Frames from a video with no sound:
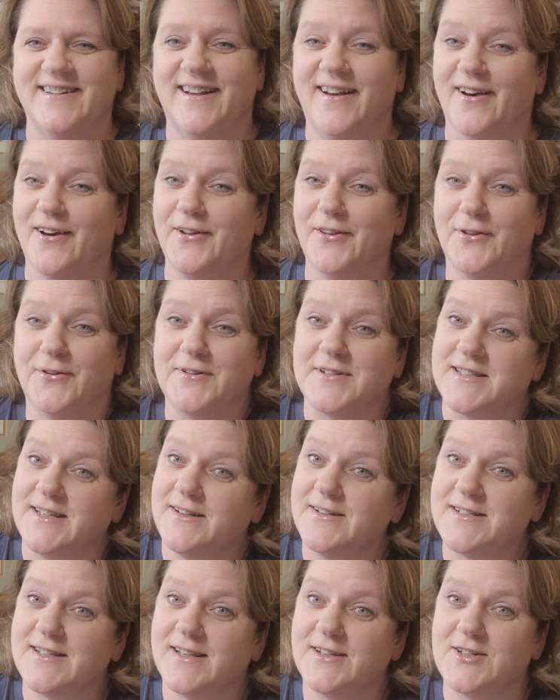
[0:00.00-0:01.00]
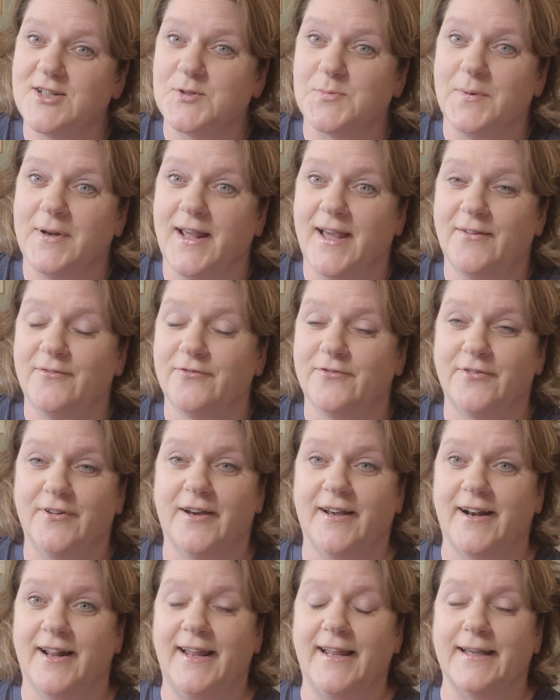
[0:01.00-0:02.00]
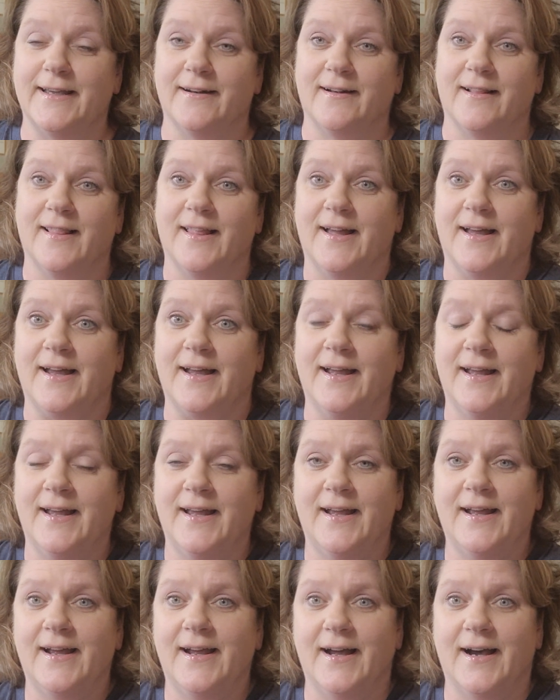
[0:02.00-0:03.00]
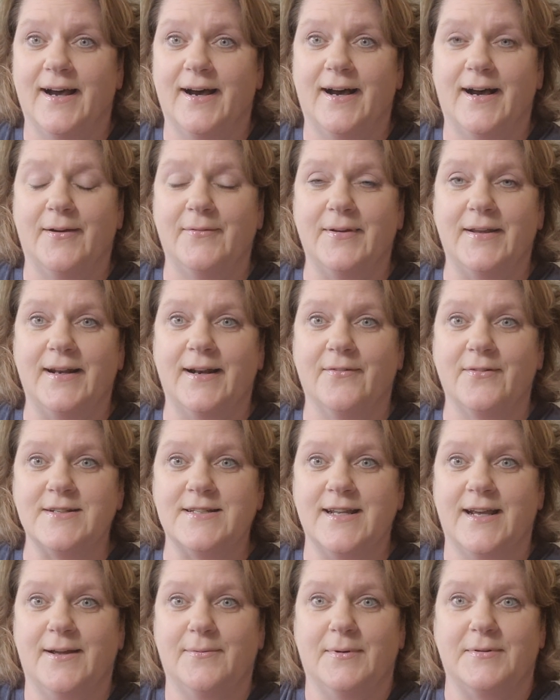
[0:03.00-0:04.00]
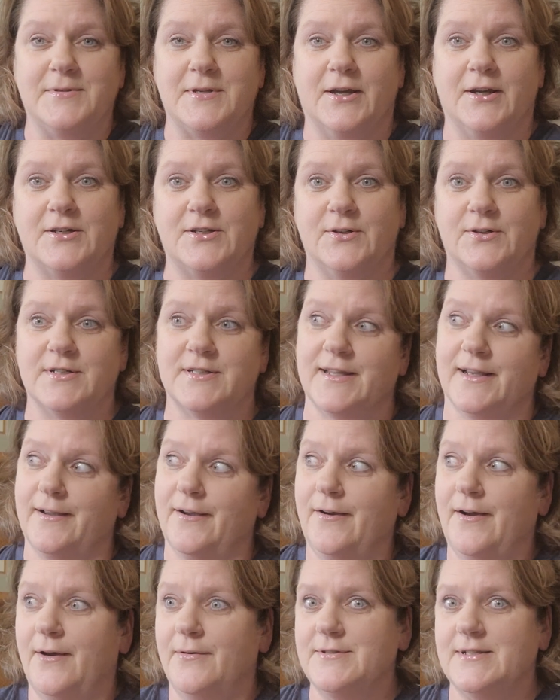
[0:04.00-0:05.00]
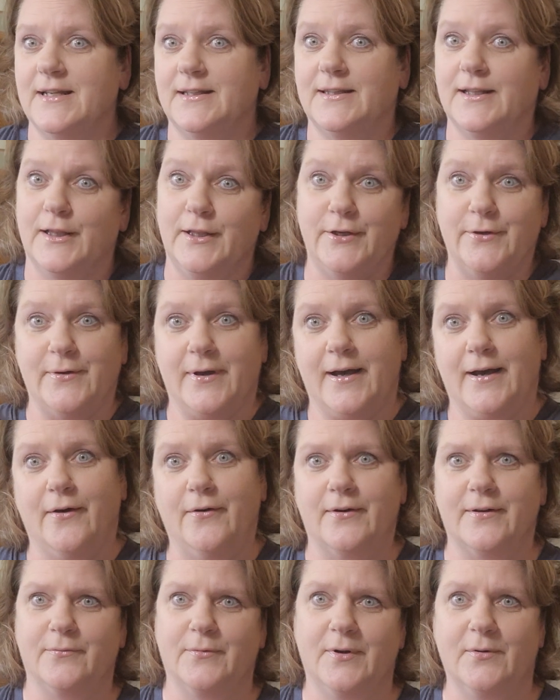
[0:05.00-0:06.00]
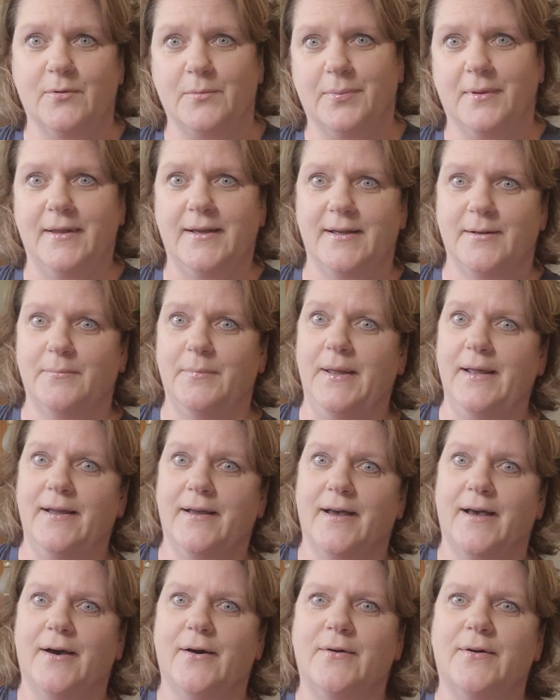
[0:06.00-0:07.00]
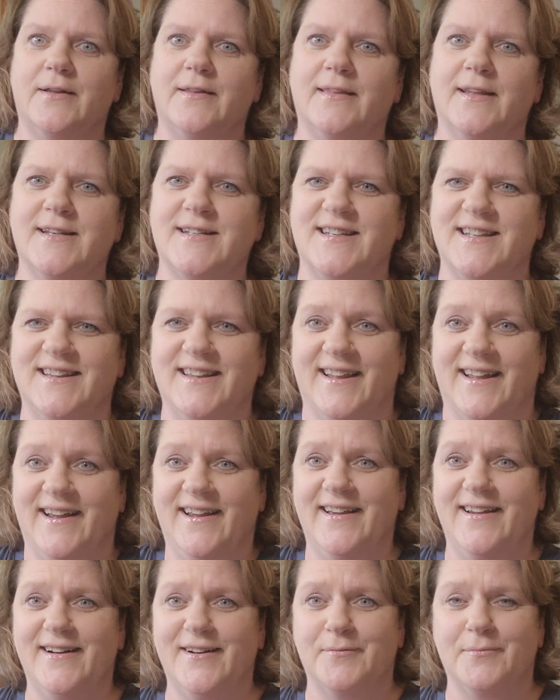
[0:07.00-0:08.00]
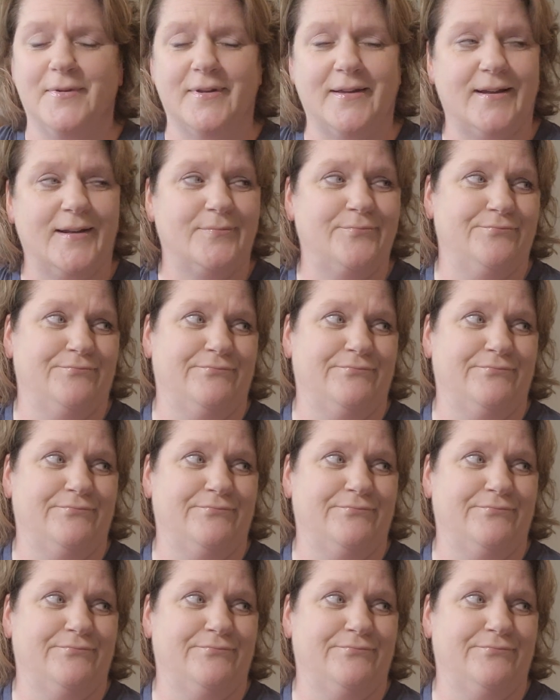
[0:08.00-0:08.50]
Although it sounds like she's been having fun, I ain't gonna lie. I mean, every time I talk to her, it's like, oh, I was at the luau and we were playing bingo and this and that. I'm like,